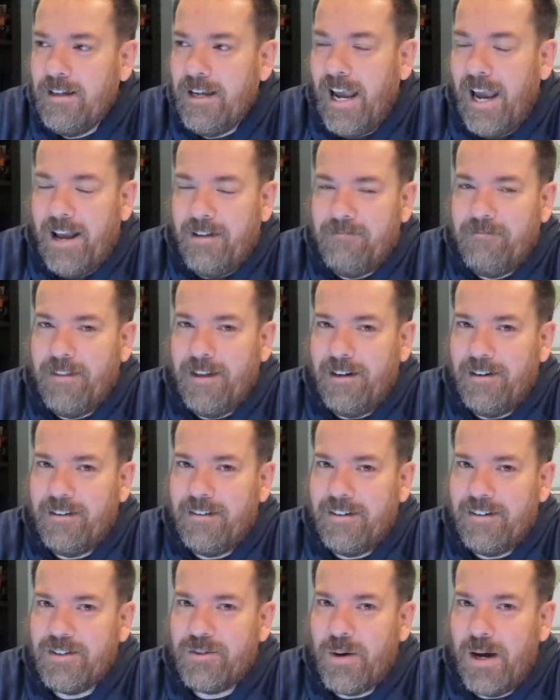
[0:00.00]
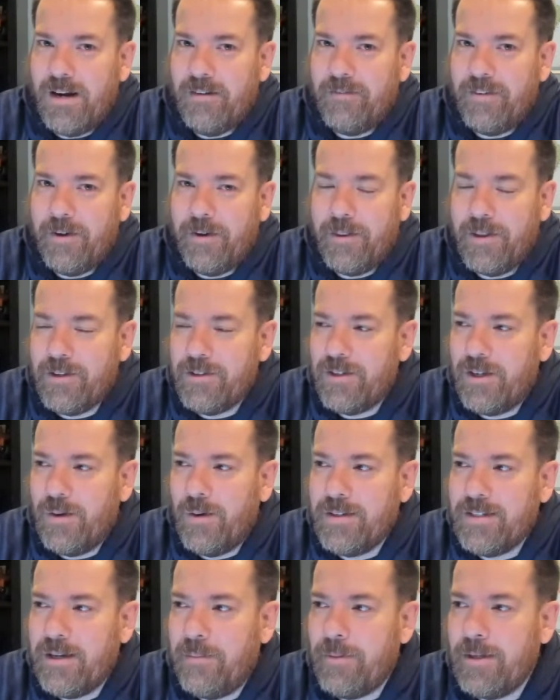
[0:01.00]
Yeah, there's quite a few of those
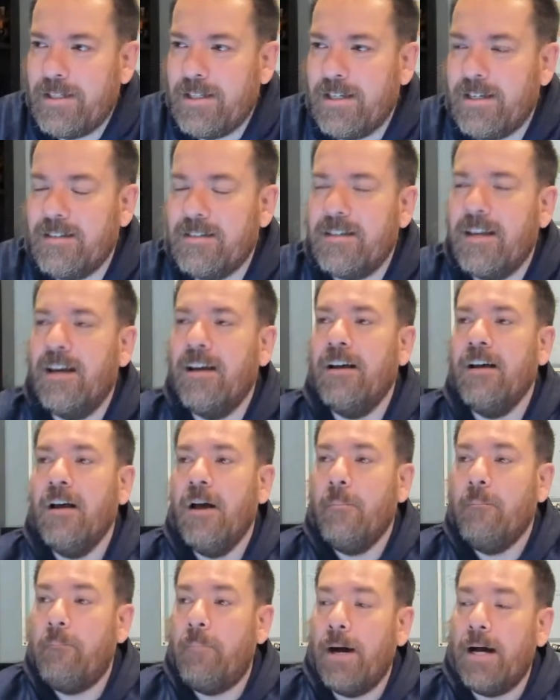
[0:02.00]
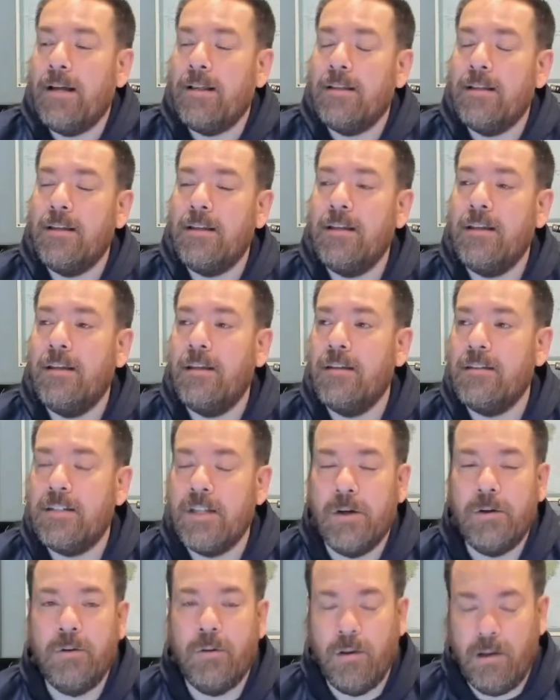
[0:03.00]
US embassies. But
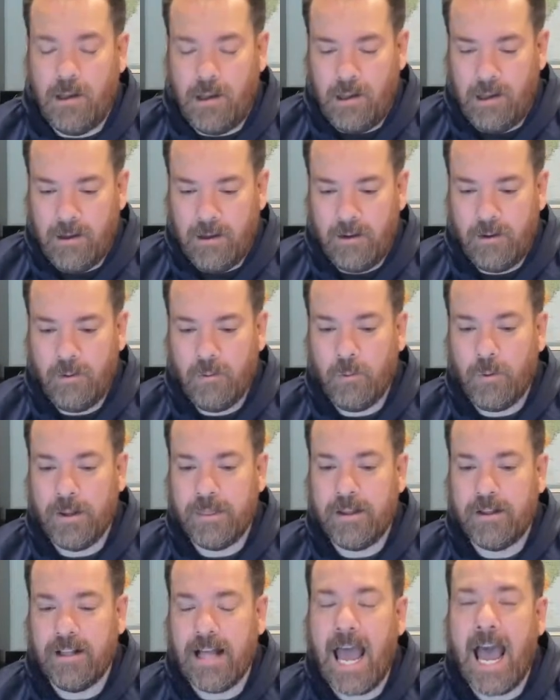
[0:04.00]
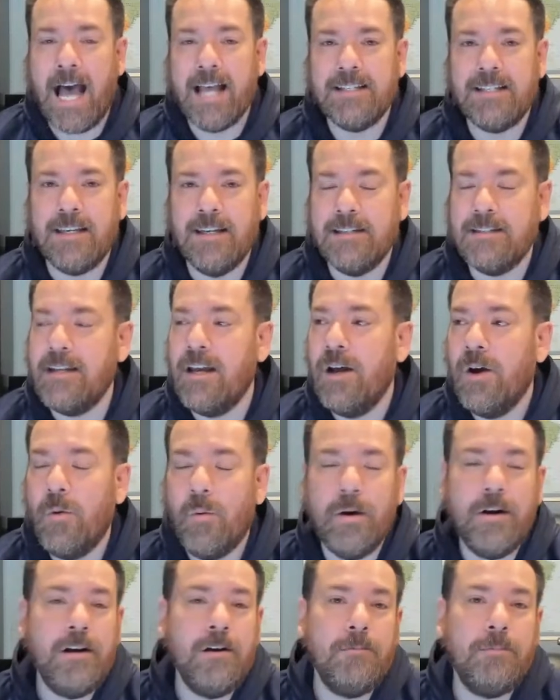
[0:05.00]
so what they'll ask is,
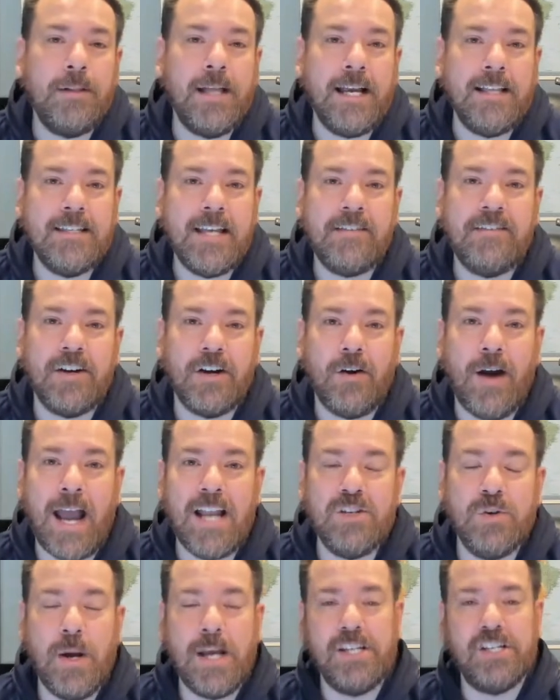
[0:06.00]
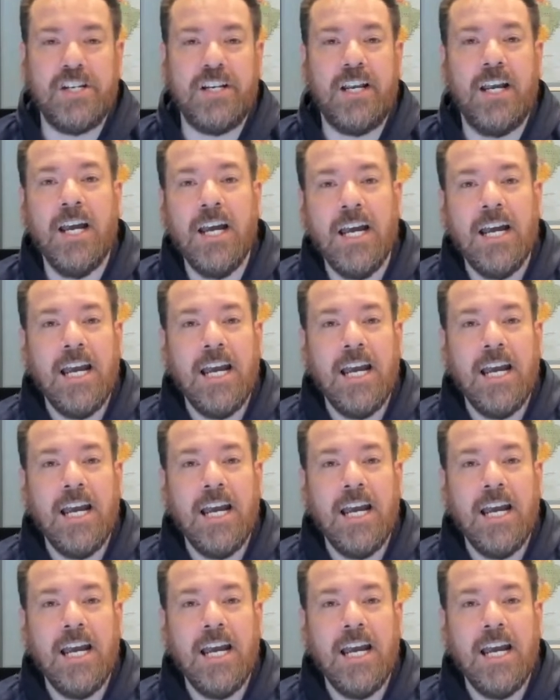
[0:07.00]
what are your plans after graduation?